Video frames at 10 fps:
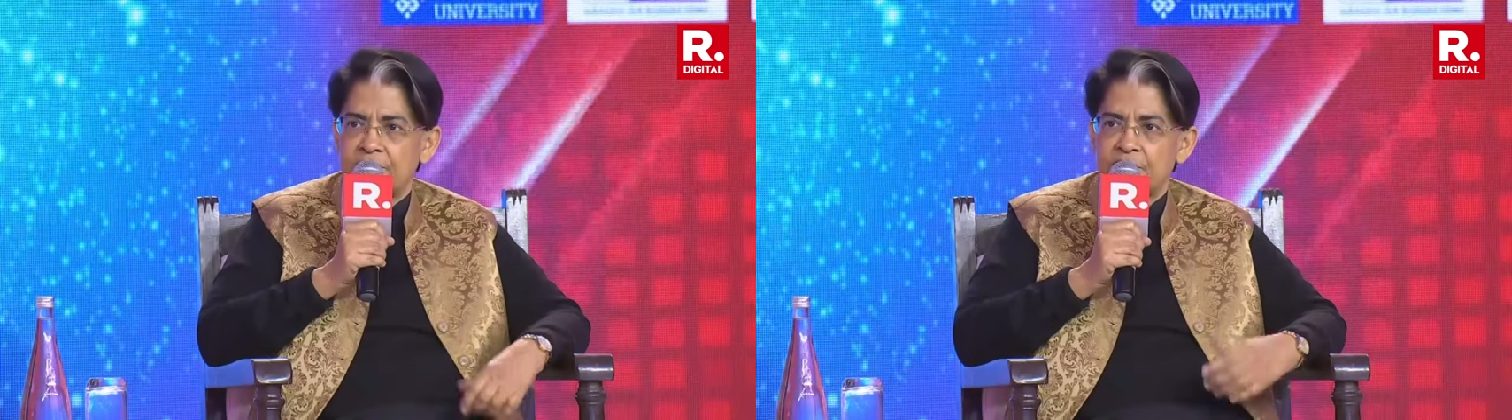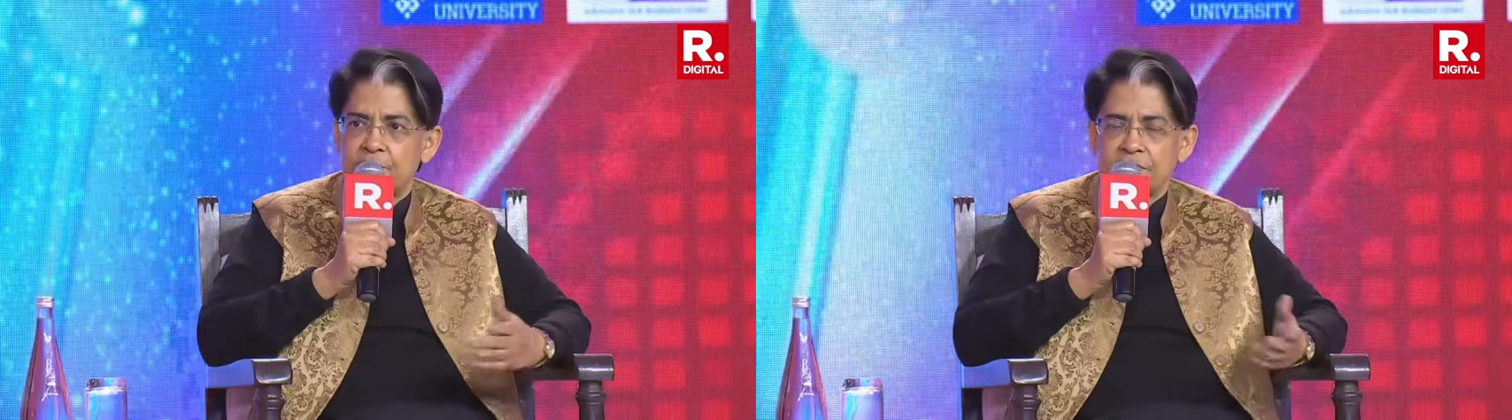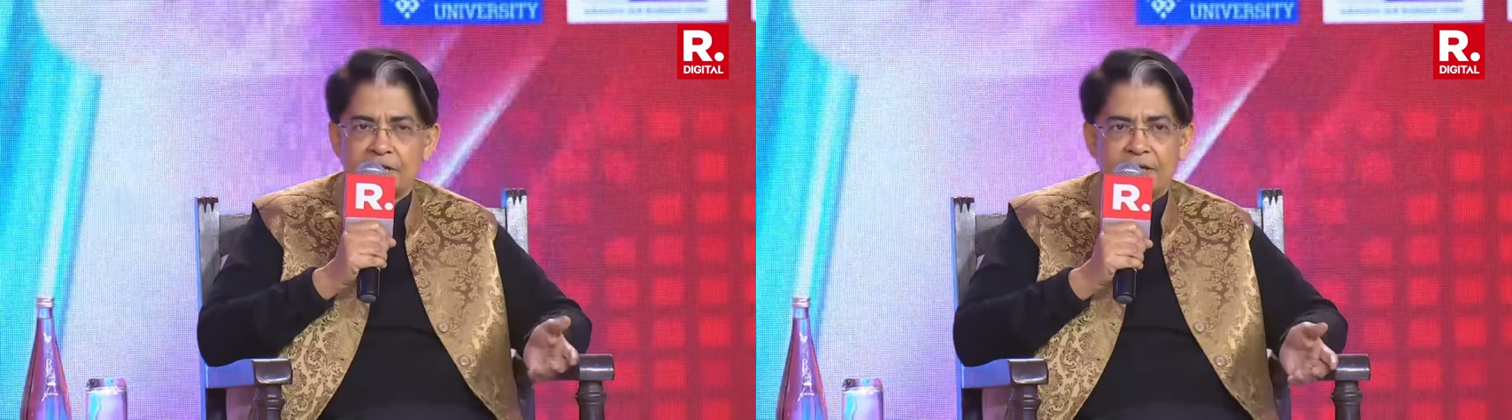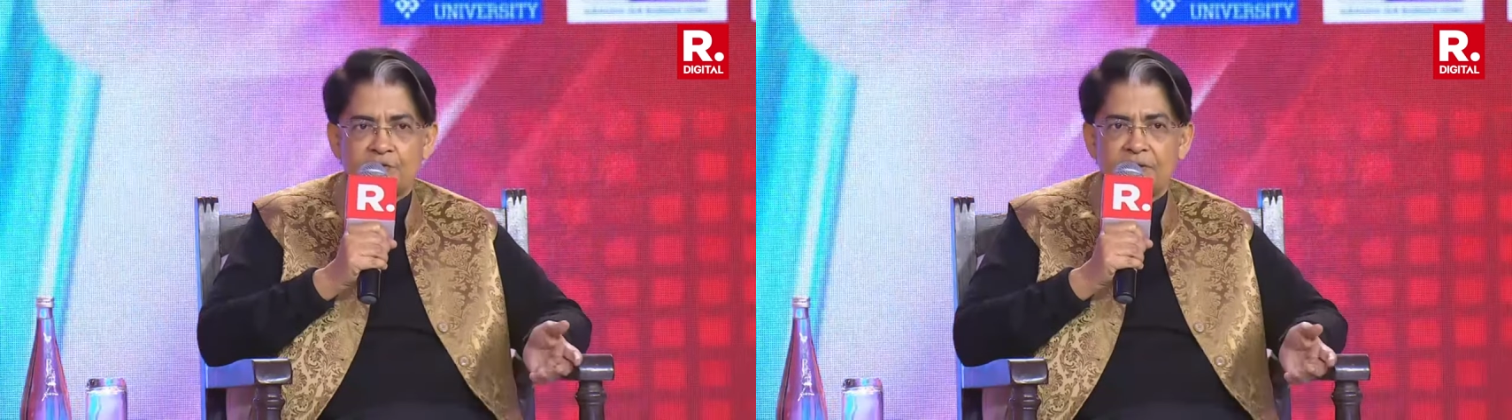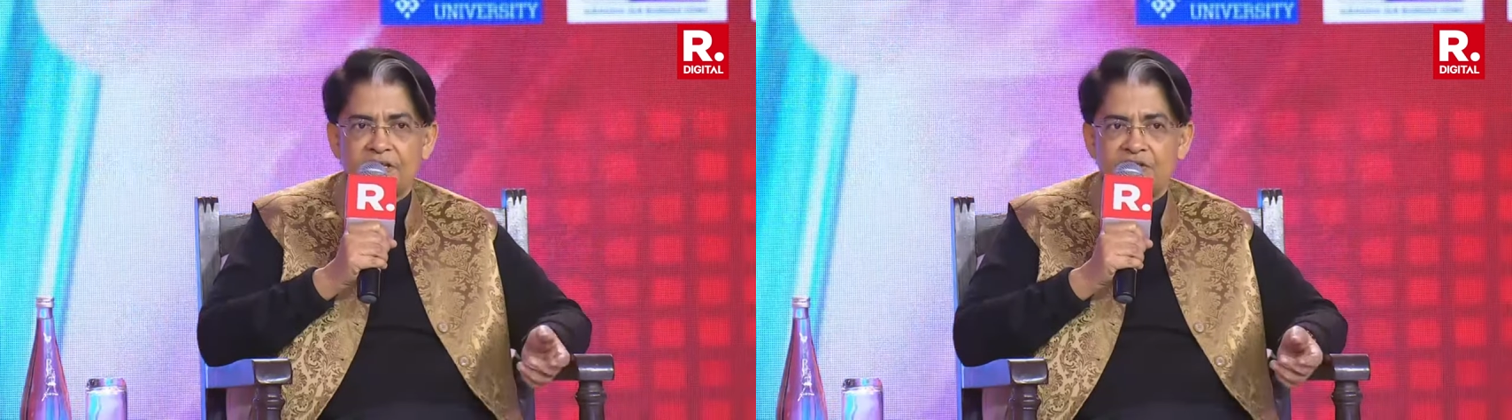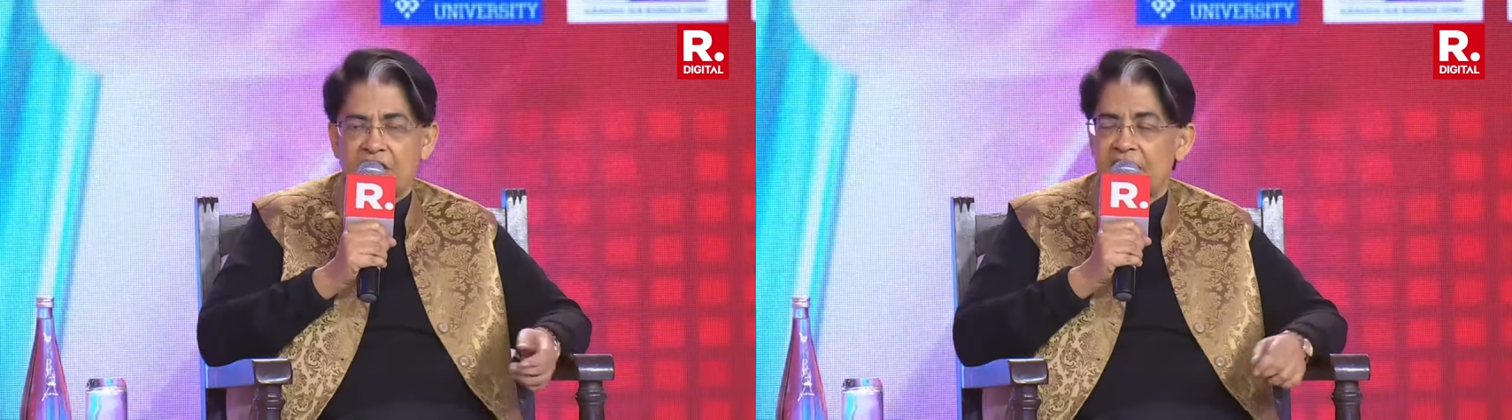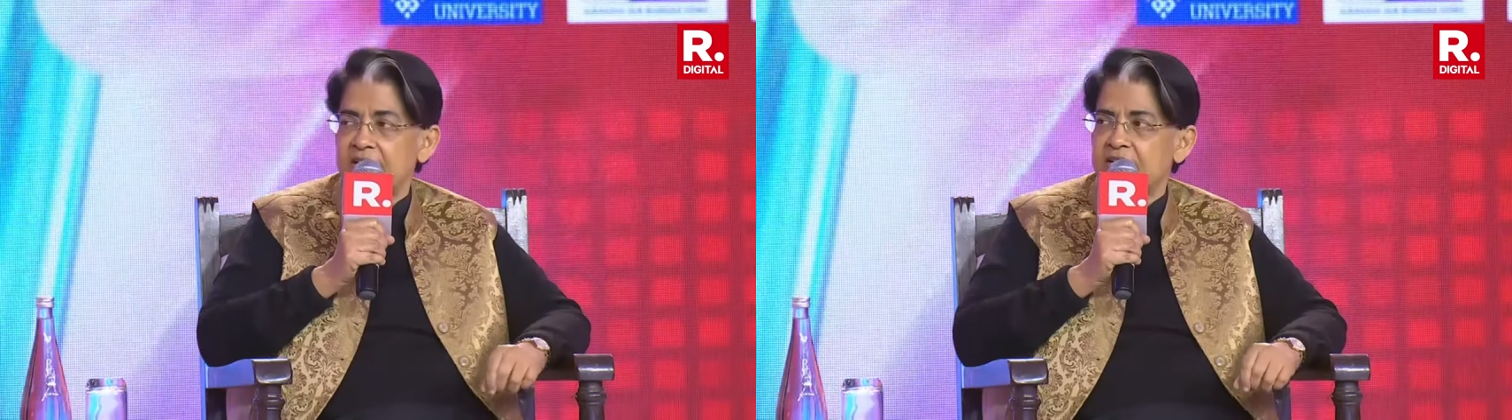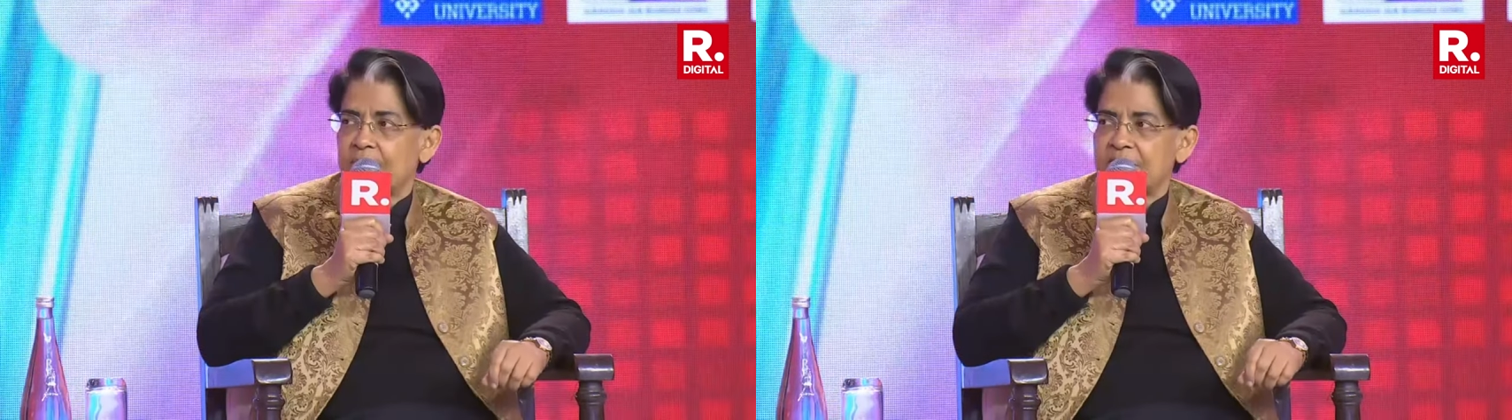She was actually
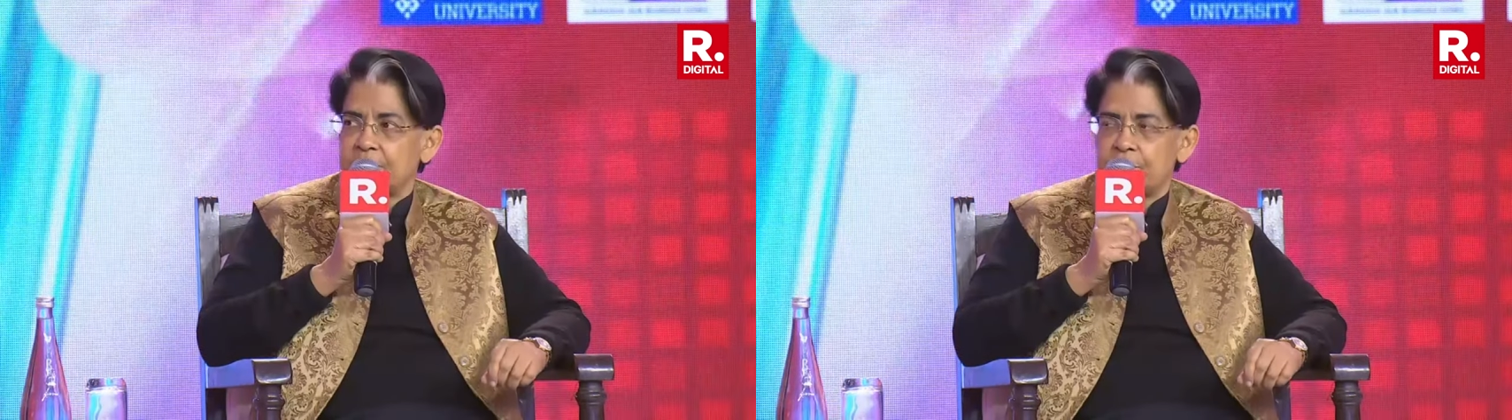jailed by the